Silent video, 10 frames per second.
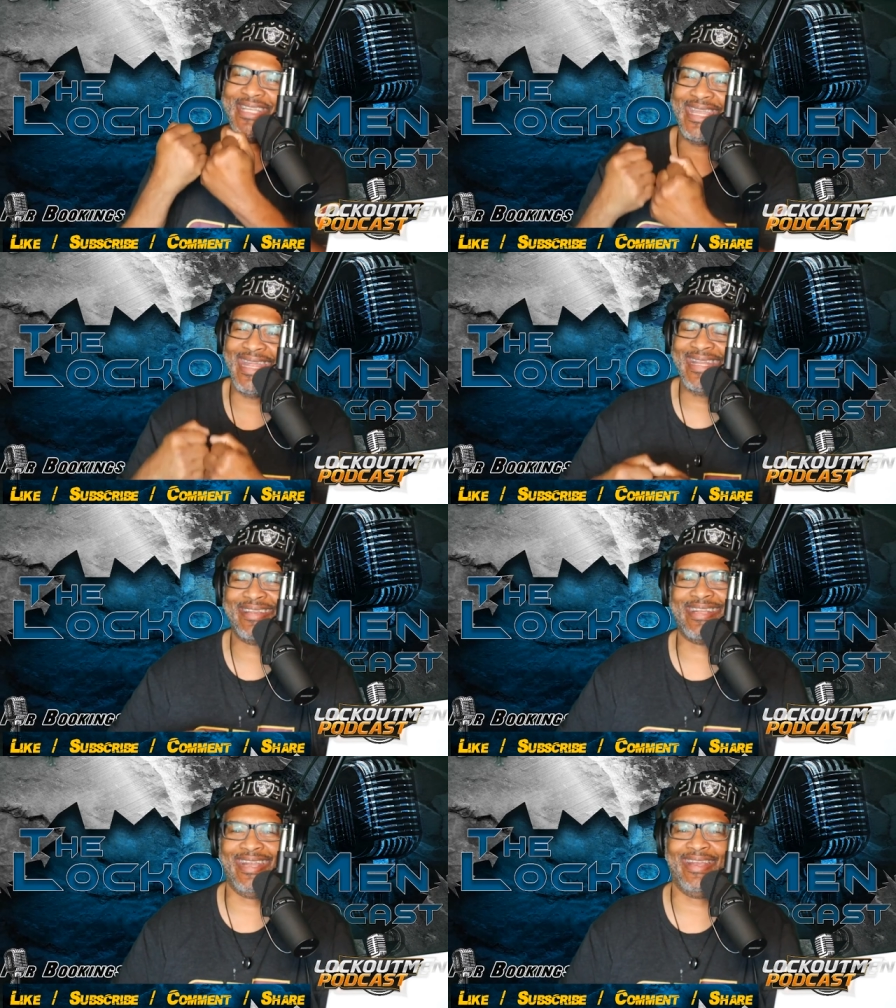get
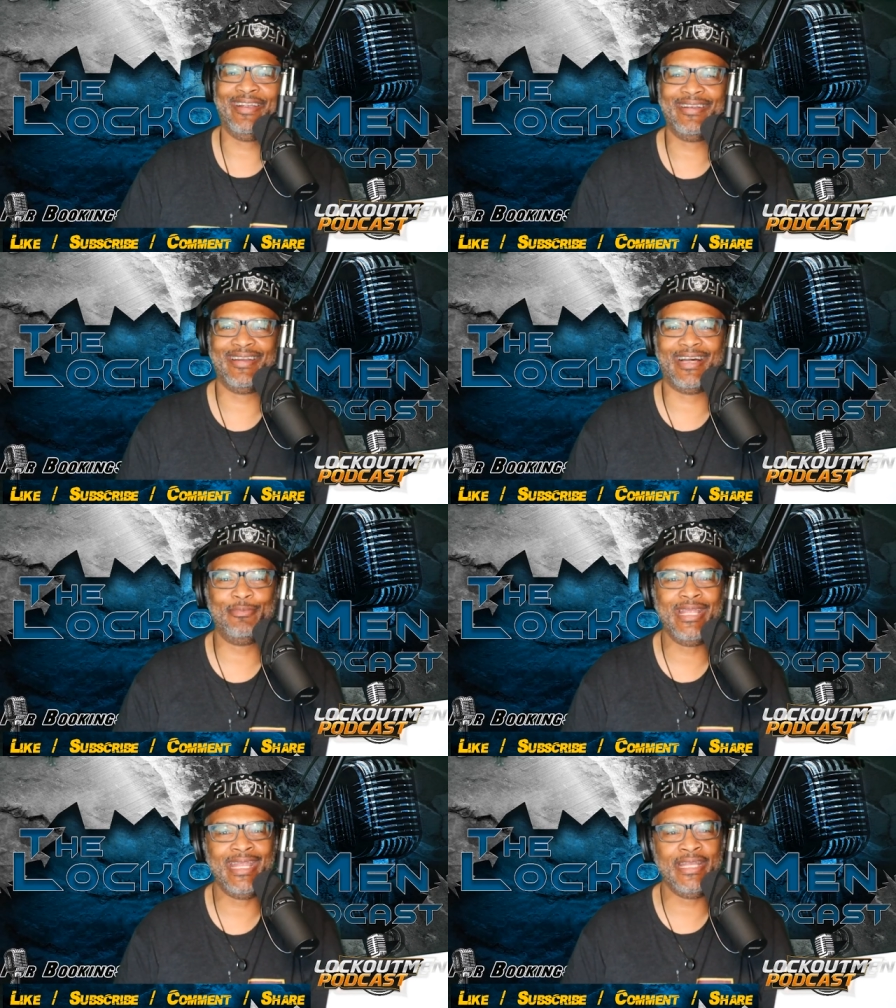it there, I
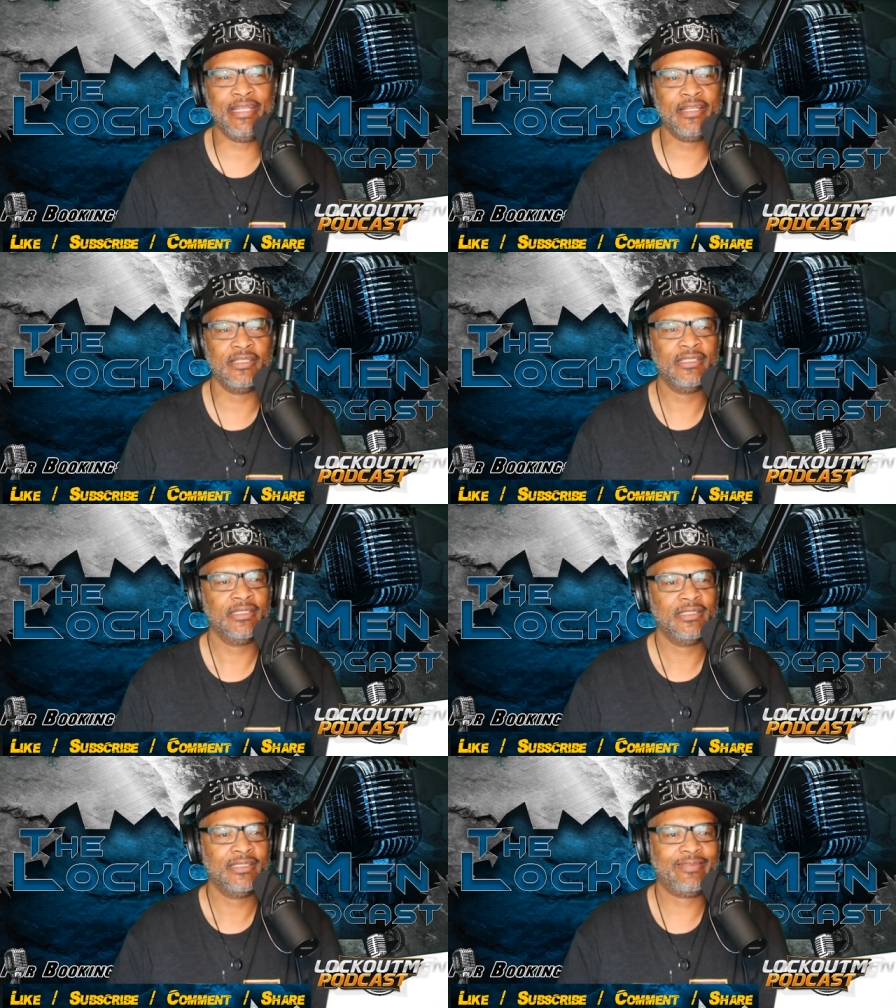mean,
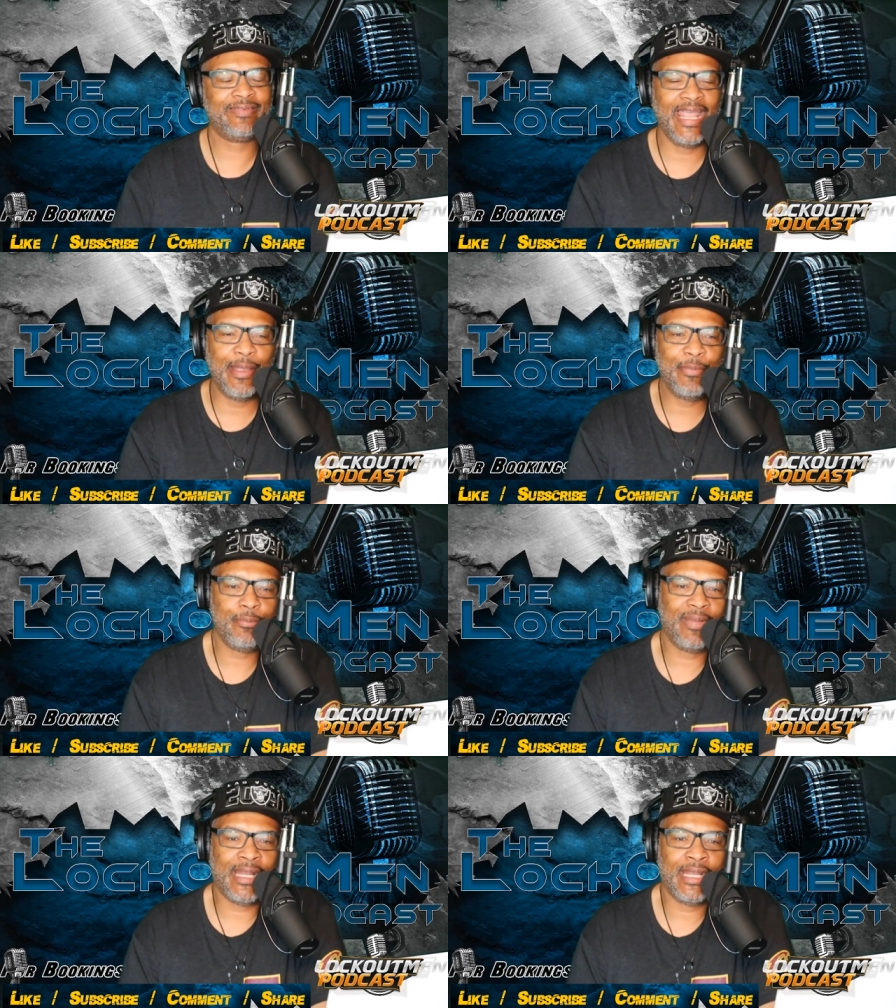damn it,
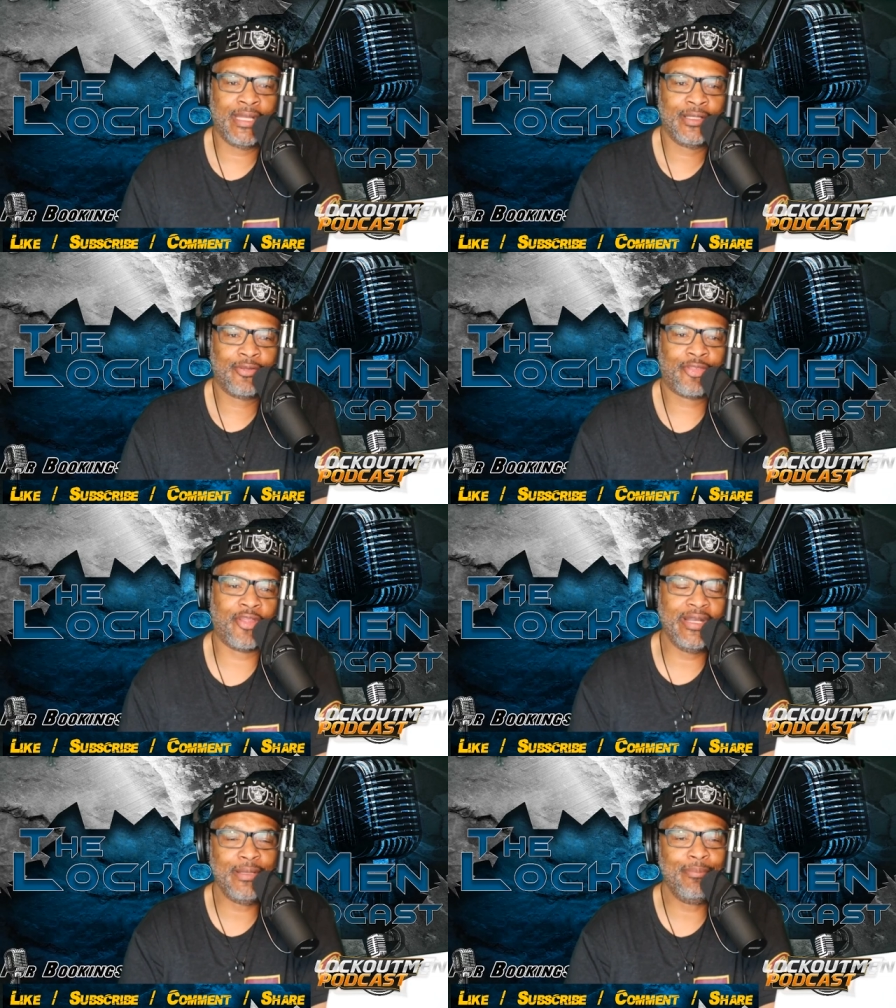man,
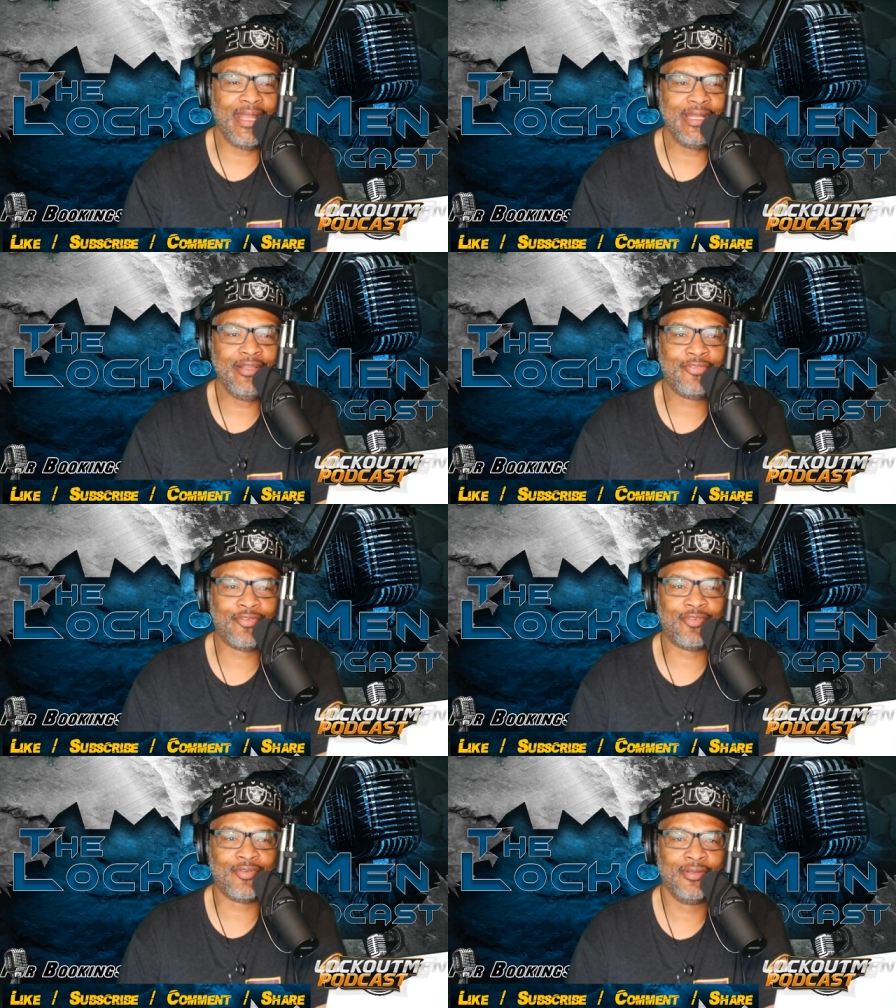thirty minutes,